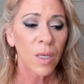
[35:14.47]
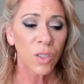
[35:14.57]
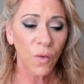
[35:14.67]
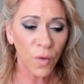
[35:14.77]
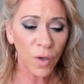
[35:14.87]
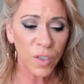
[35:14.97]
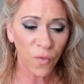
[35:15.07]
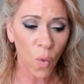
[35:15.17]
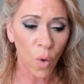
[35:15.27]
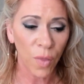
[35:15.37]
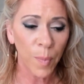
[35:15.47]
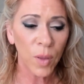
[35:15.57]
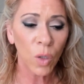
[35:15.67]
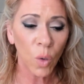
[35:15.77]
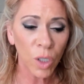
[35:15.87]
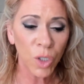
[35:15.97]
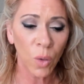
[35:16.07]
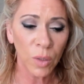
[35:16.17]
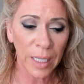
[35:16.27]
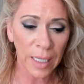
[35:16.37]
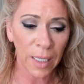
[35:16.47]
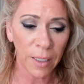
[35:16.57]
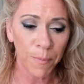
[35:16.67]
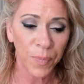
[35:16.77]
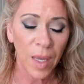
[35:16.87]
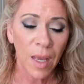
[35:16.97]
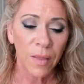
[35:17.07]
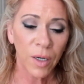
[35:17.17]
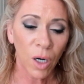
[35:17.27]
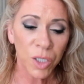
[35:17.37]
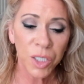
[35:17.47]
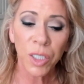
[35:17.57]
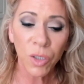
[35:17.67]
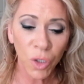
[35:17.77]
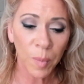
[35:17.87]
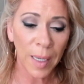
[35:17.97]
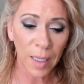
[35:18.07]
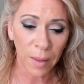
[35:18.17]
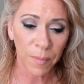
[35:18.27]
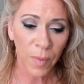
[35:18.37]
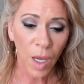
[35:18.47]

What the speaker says: So verse 4, but the Lord told Gideon, there are still too many.